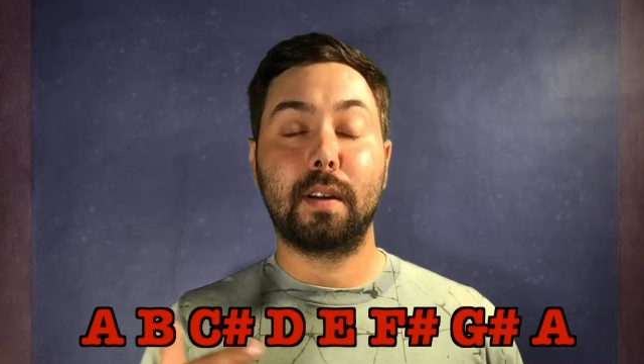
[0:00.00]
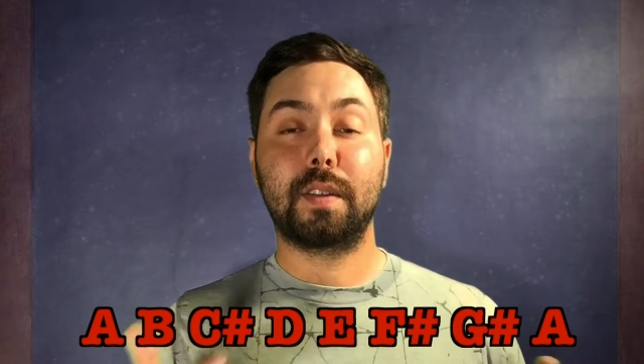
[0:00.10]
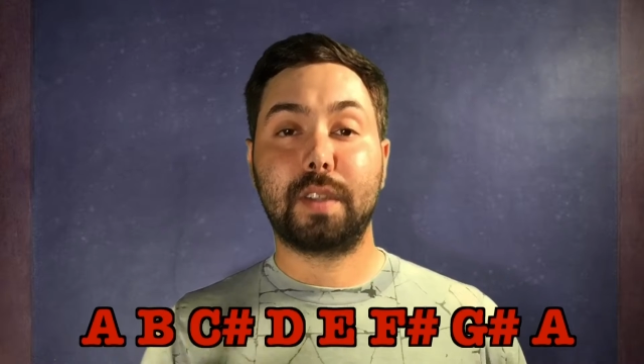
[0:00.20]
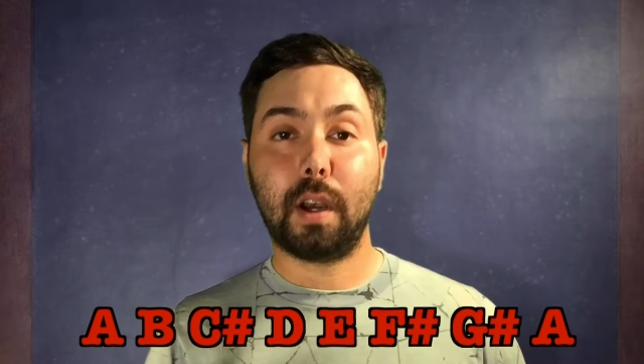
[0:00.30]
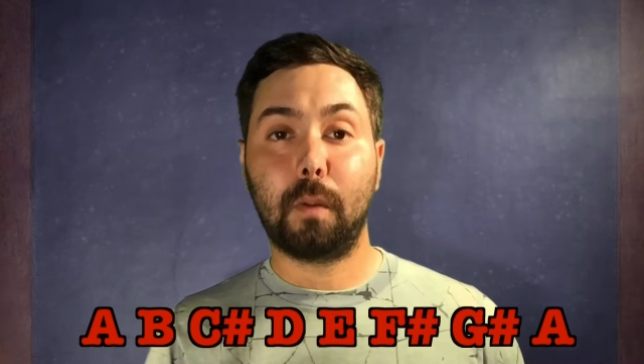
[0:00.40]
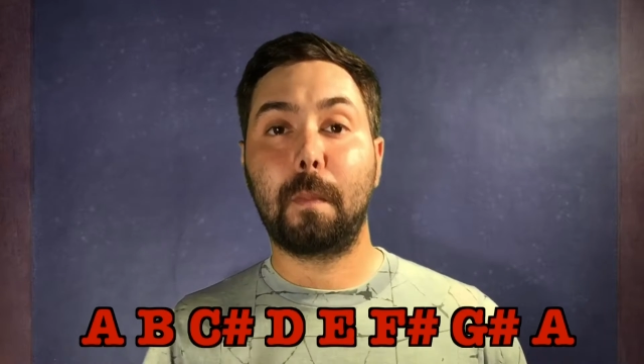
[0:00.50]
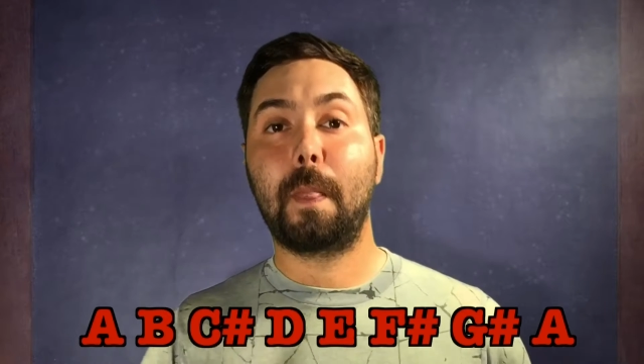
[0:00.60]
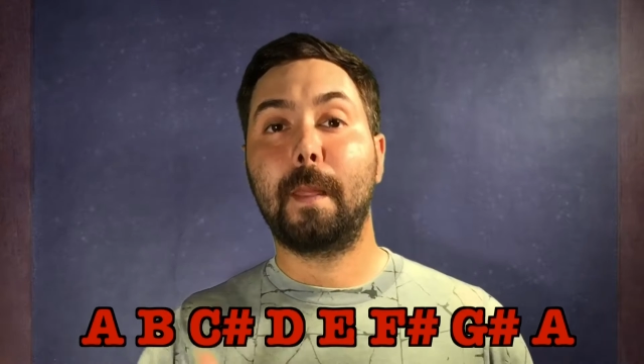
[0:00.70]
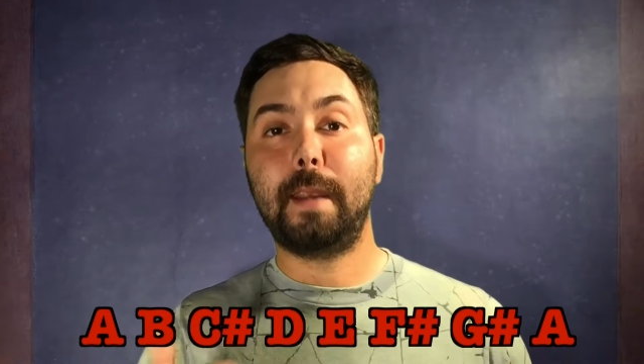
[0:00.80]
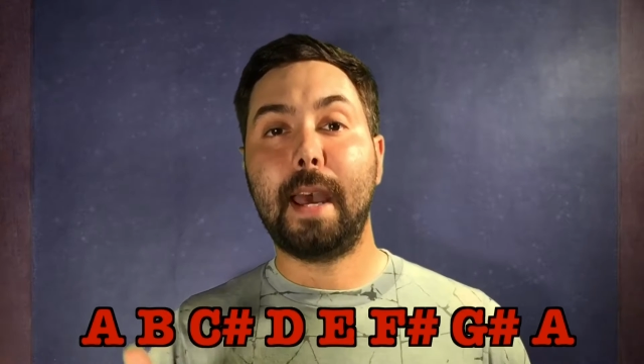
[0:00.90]
So,
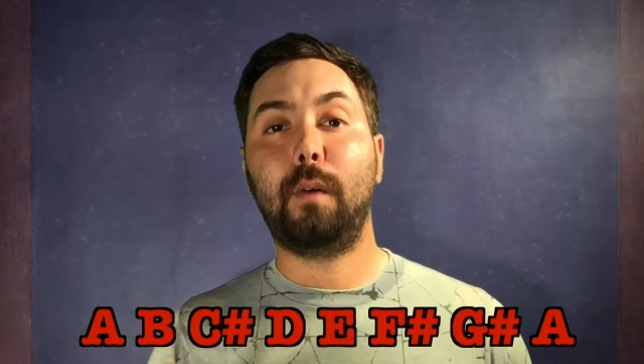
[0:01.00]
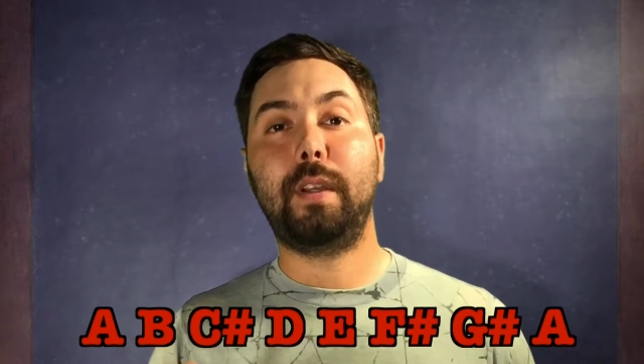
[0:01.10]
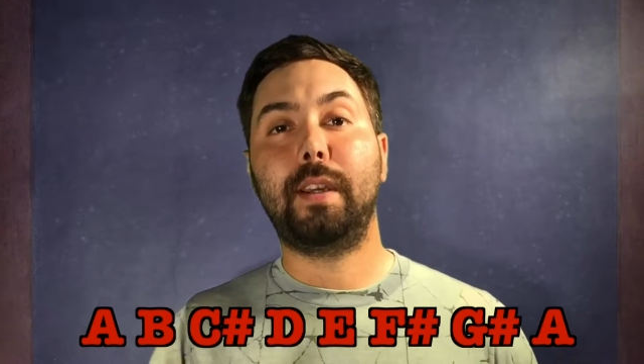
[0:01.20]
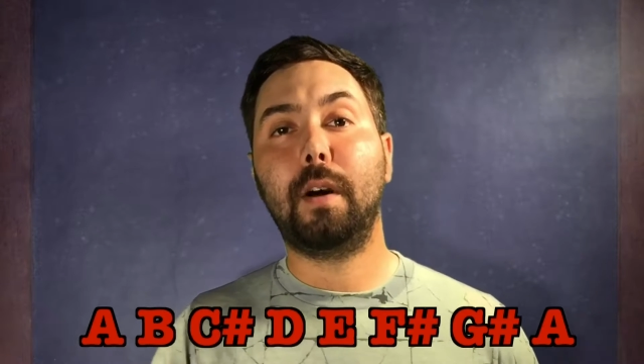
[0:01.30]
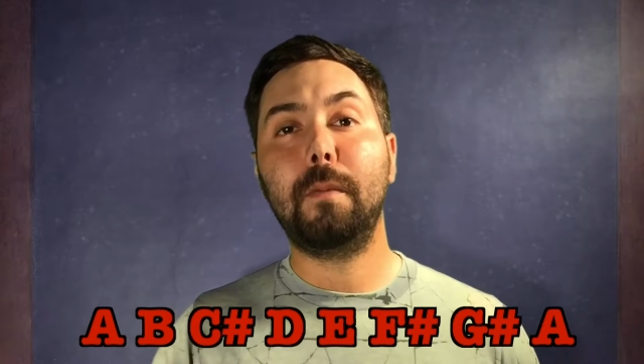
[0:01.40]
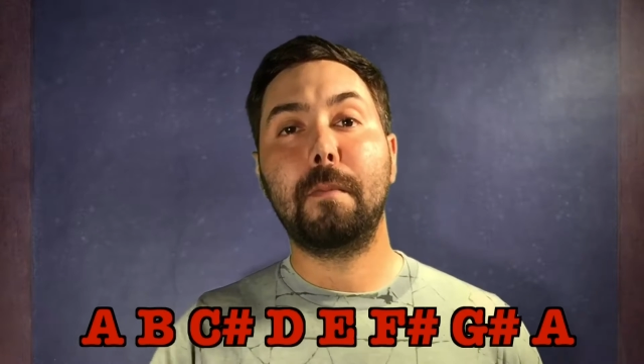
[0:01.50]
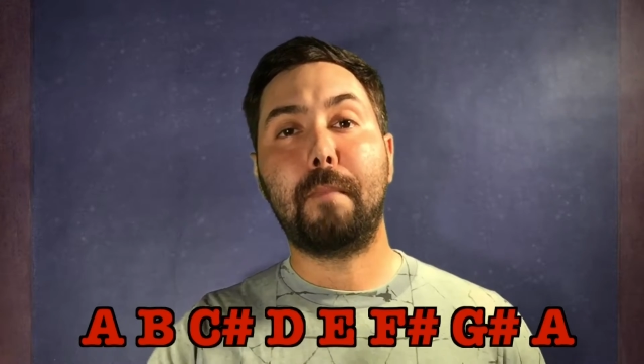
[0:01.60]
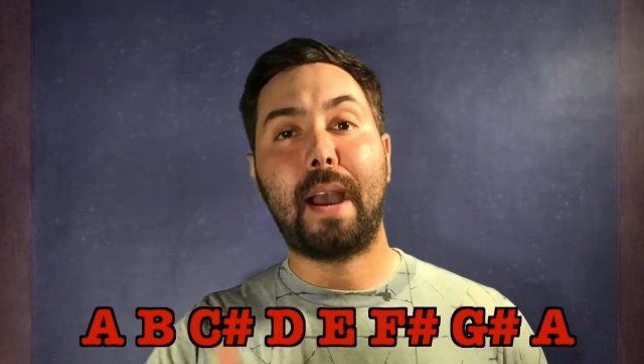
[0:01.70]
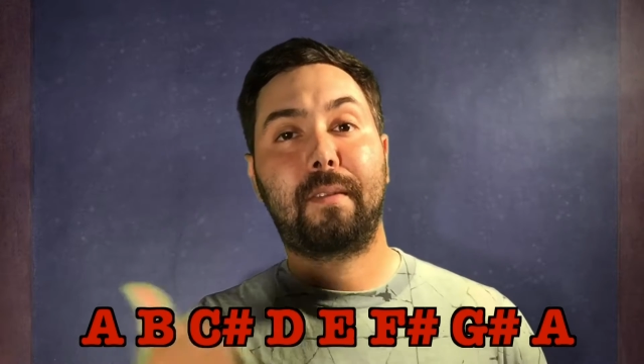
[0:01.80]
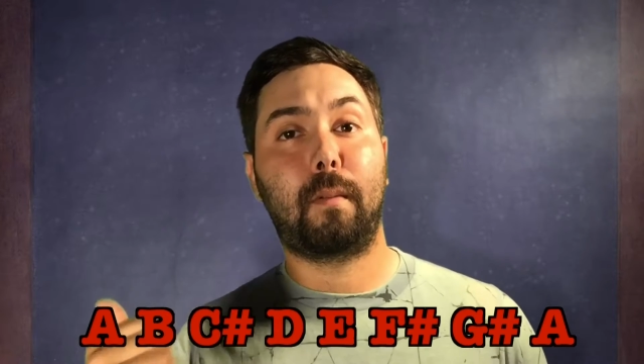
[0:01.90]
now we know,
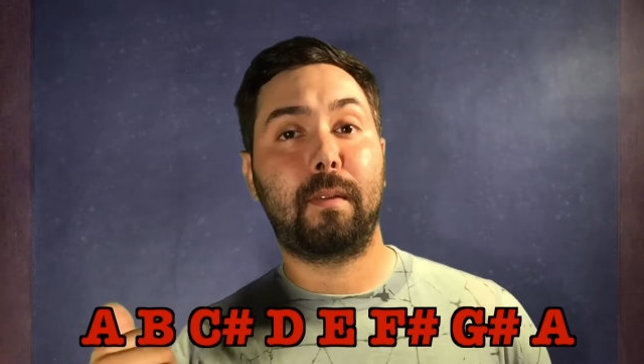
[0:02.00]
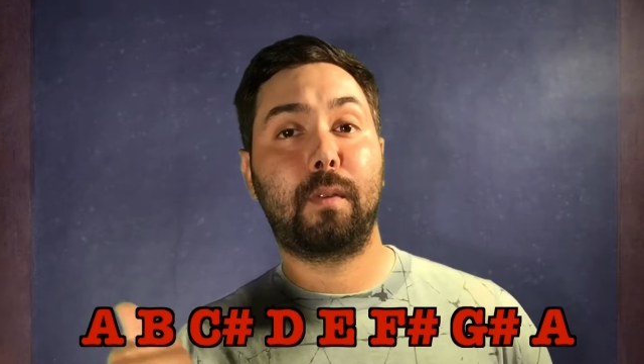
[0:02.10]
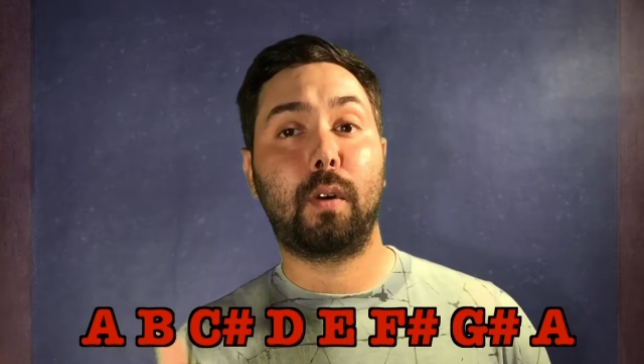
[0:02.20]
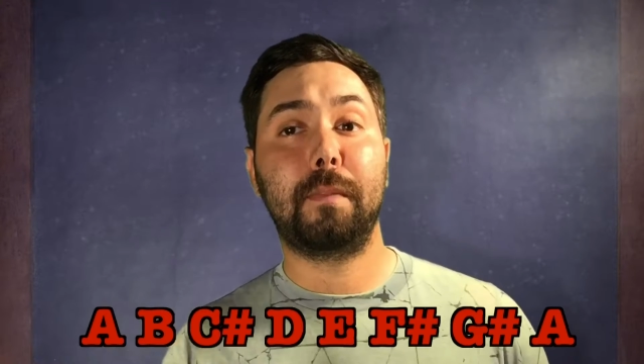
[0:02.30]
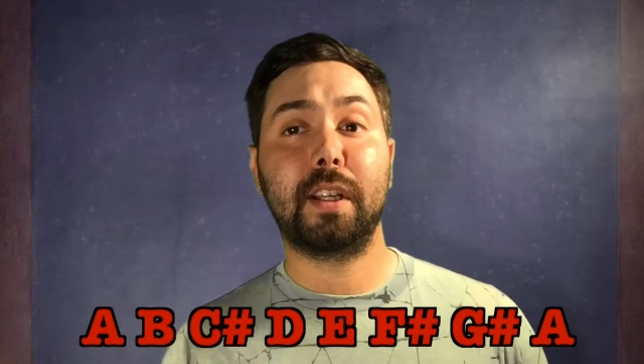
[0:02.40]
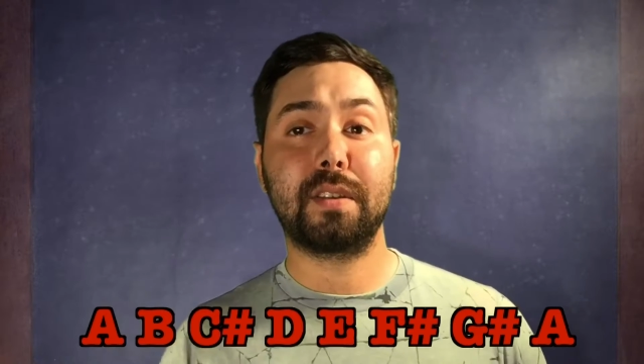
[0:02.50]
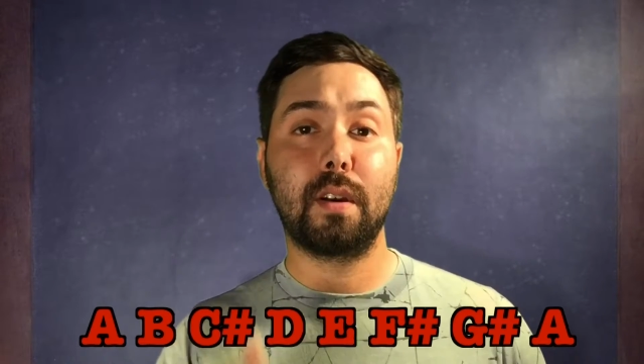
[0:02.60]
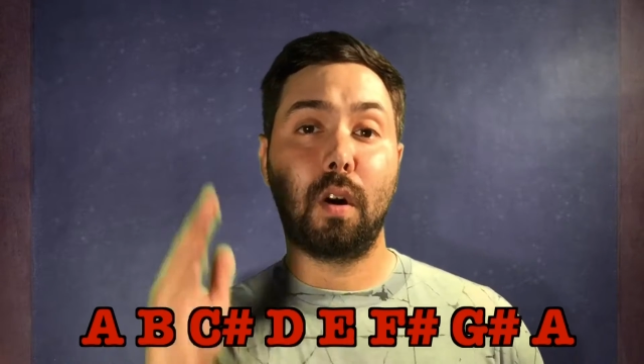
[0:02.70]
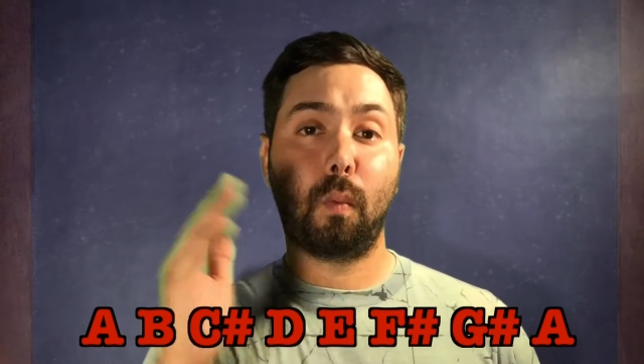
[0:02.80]
back from our formulas,